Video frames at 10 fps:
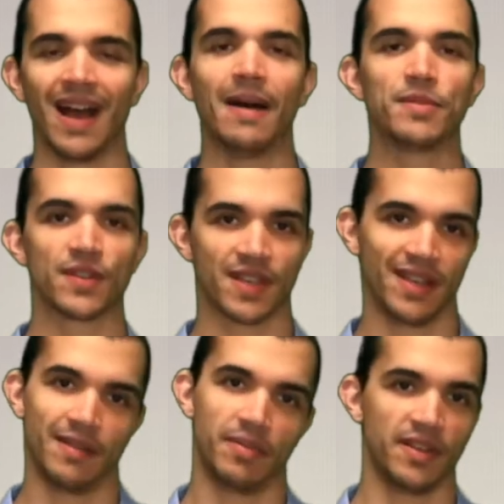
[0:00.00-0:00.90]
I'm just
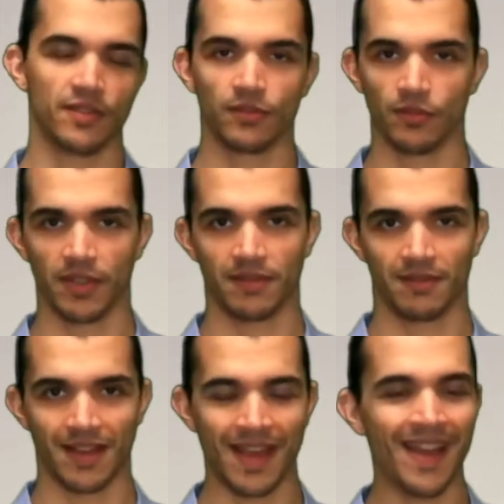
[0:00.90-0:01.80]
kidding. Please don't do it.
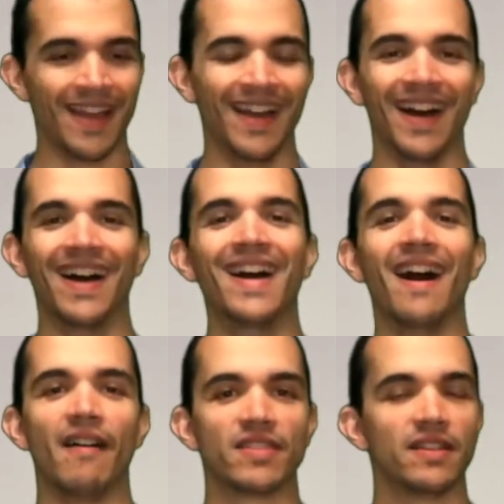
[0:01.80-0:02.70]
Okay.
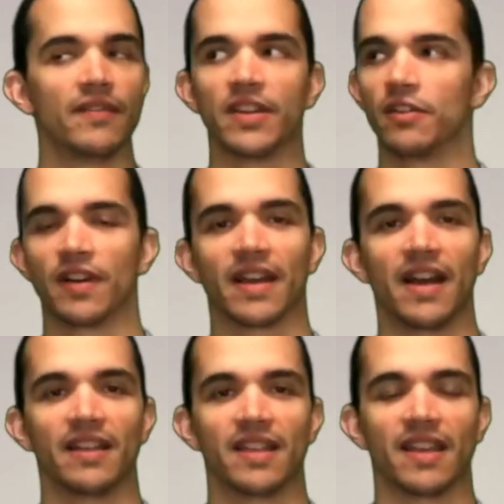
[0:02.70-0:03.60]
I've seen a video of a
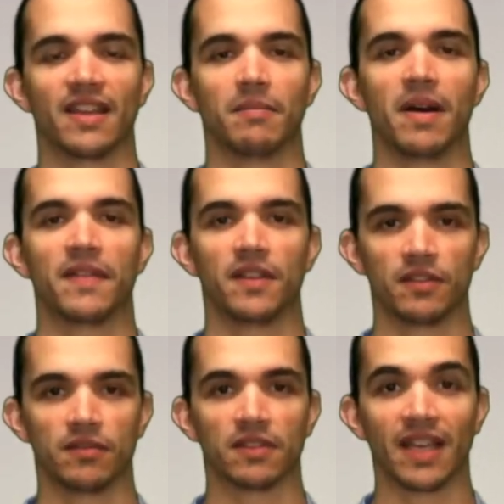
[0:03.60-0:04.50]
guy taking a bath
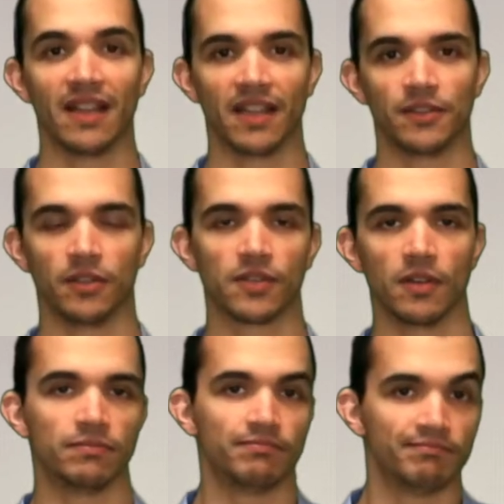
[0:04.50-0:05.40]
into Nutella, though.
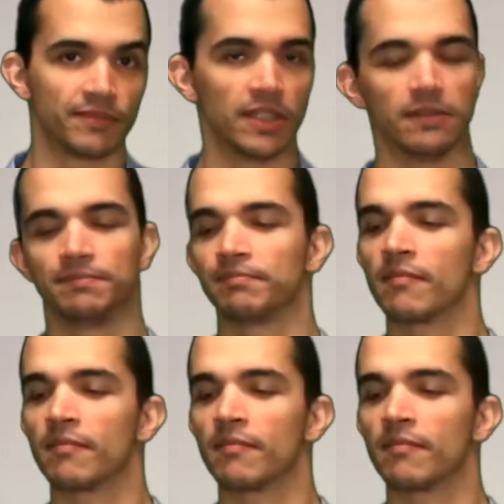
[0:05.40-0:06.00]
So you know.